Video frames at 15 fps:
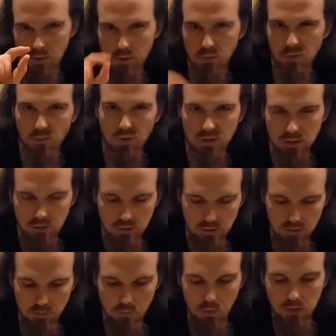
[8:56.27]
Even if it's
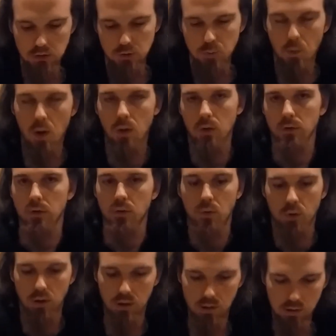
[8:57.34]
just a much smaller
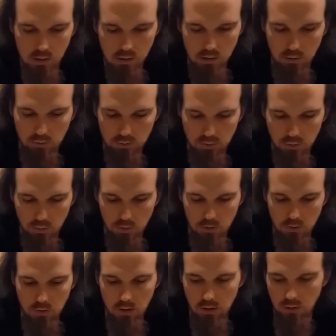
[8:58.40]
degree, you'll still be
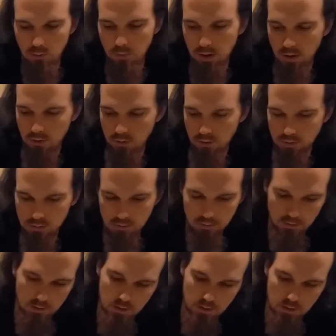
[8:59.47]
draining your batteries.